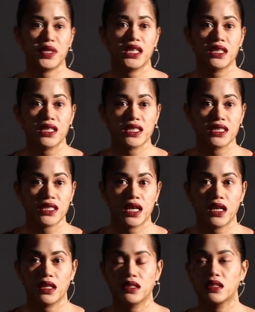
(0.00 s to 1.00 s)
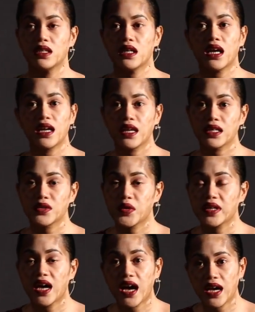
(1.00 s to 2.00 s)
being in the sun. I like
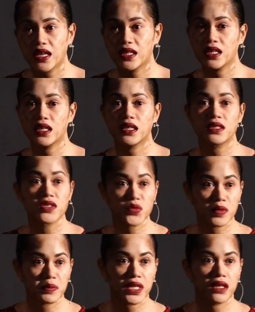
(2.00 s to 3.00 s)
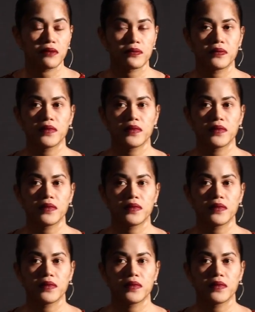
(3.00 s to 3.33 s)
going hiking and swimming.